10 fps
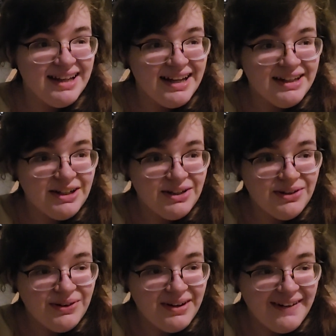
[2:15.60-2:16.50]
I
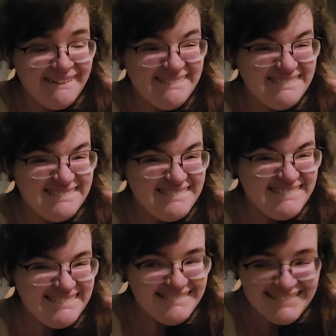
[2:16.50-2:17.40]
know
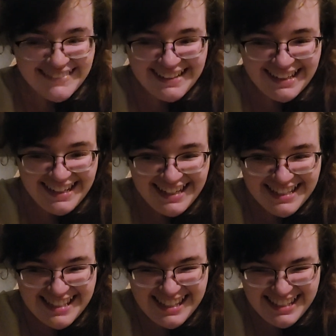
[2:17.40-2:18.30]
what it is.
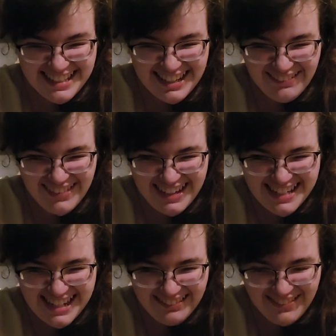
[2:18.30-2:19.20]
There's so much.
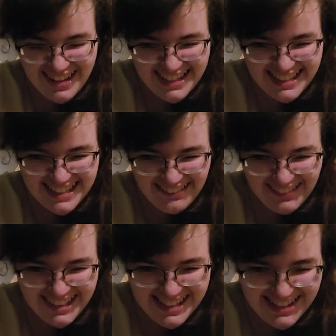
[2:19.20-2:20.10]
It makes so
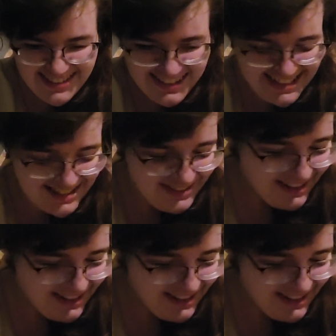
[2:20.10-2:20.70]
much noise.